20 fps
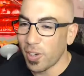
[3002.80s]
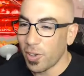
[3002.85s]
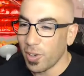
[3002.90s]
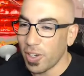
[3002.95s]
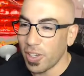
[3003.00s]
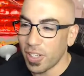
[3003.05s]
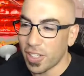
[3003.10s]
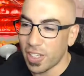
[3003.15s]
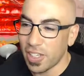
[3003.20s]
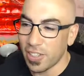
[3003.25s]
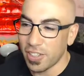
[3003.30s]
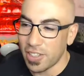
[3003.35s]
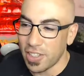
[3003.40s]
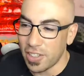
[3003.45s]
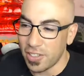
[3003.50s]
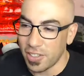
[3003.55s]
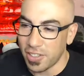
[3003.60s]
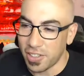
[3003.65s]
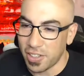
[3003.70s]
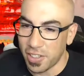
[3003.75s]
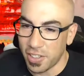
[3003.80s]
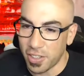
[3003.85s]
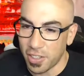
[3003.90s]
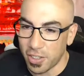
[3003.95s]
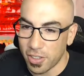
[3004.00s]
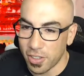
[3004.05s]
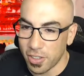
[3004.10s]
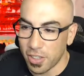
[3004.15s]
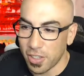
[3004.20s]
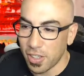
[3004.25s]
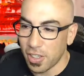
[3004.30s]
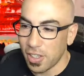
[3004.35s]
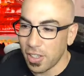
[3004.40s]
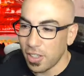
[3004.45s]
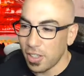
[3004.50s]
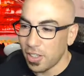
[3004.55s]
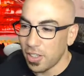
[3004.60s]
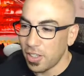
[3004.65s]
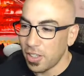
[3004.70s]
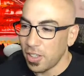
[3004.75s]
Jolla yellowtail this year.
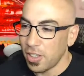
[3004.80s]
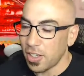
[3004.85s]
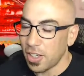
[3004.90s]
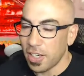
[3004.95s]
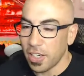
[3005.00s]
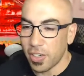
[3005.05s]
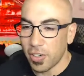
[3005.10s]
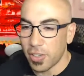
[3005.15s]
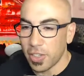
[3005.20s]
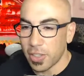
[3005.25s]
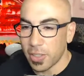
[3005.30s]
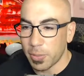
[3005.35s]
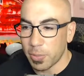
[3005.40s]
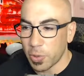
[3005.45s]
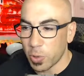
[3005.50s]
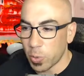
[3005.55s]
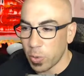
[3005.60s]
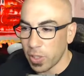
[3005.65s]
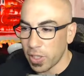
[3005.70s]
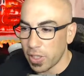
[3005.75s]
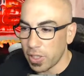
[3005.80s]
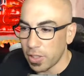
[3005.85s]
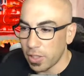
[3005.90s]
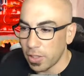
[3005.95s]
Got to go get some squid.